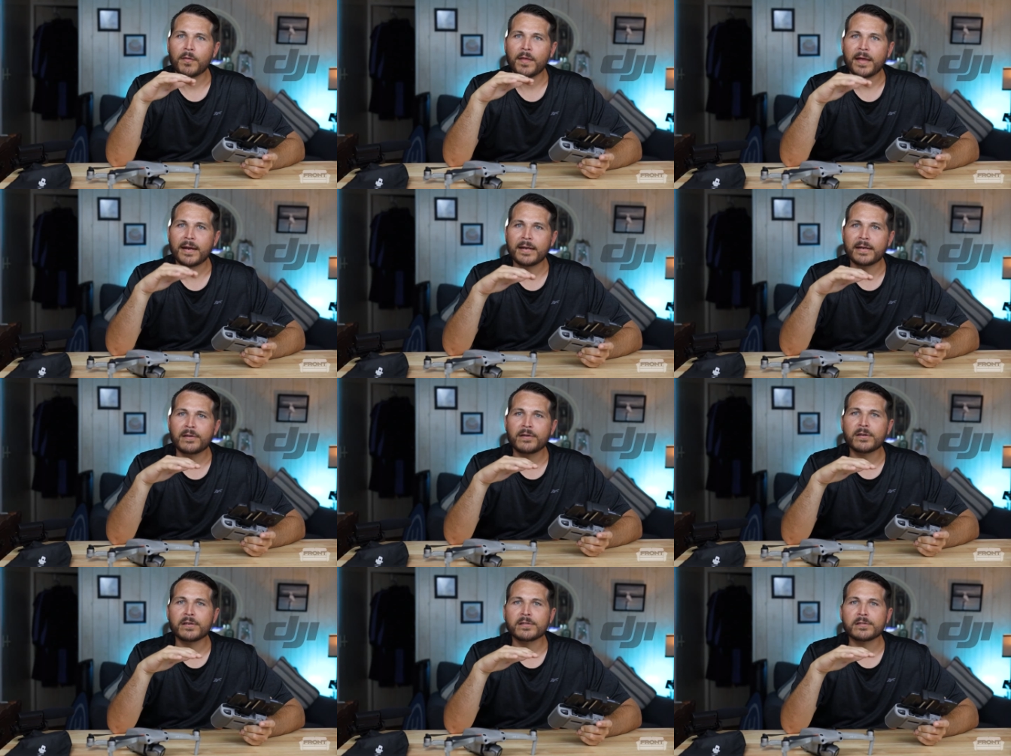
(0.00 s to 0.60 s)
that
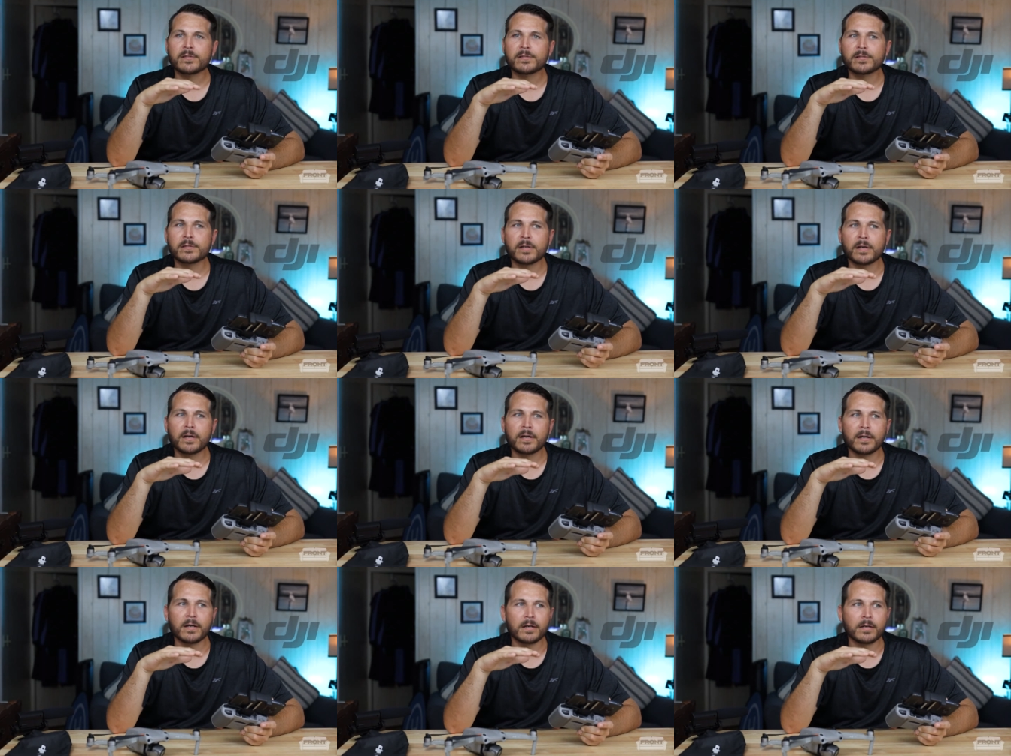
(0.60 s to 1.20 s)
it is
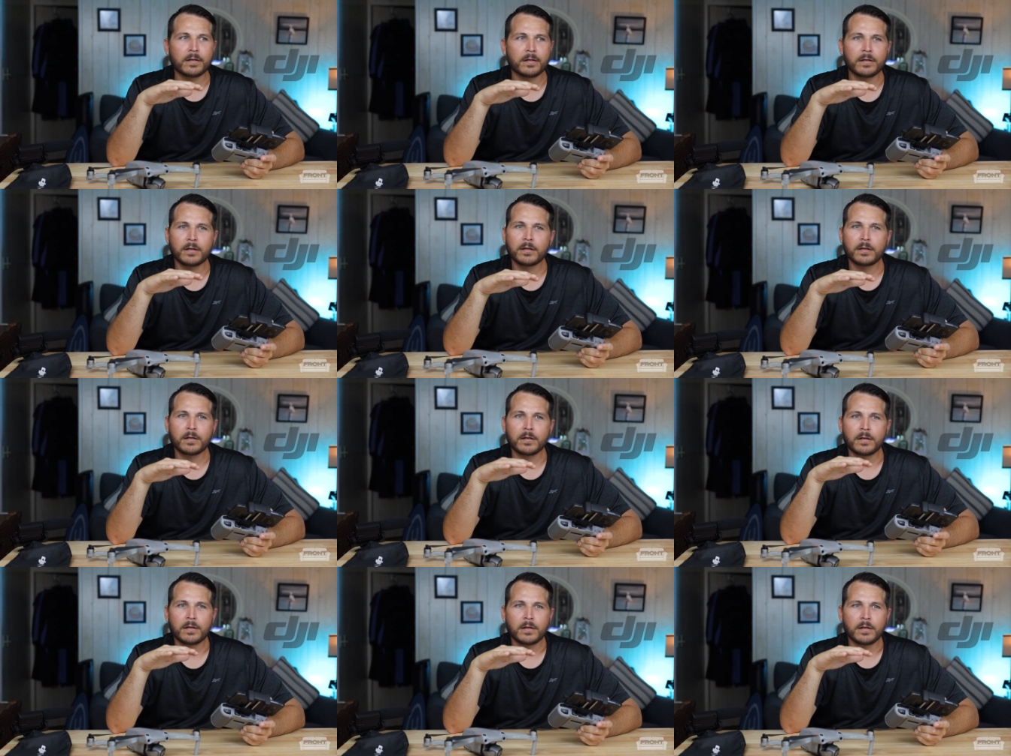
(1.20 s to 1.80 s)

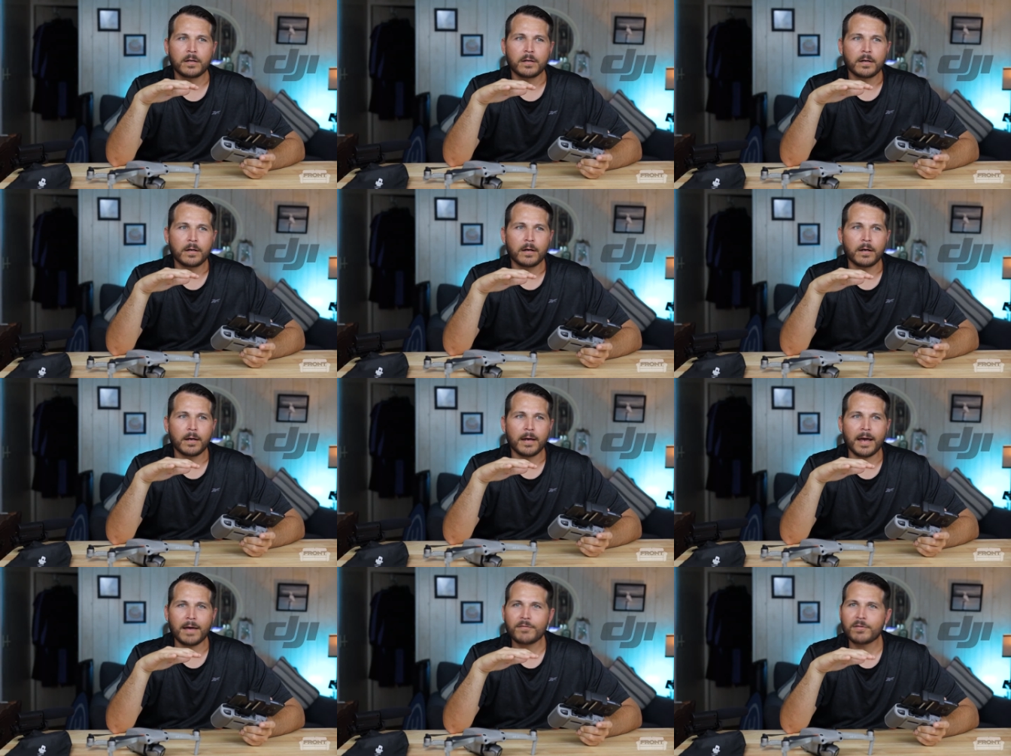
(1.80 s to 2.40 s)

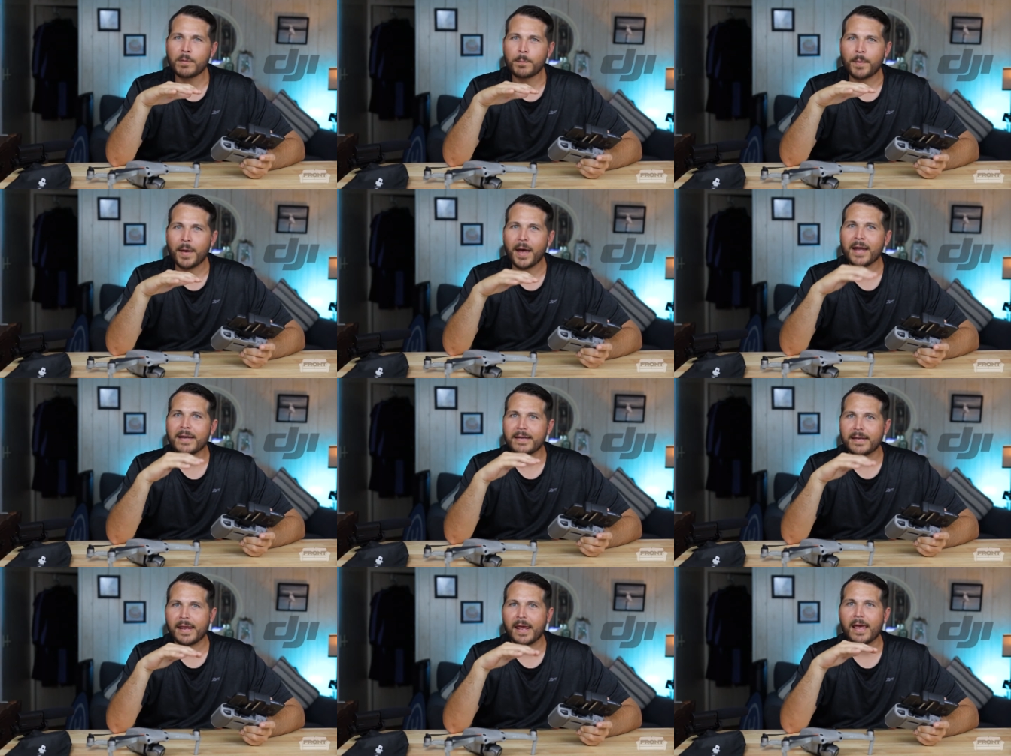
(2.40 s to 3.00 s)
having a
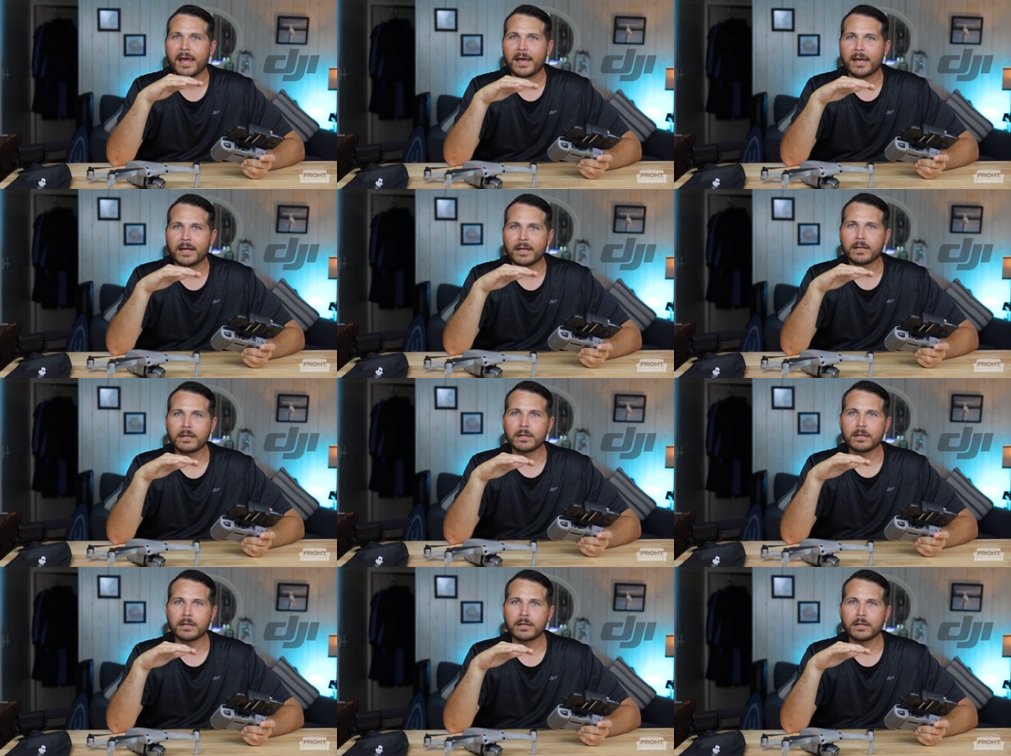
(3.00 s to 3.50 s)
bad day.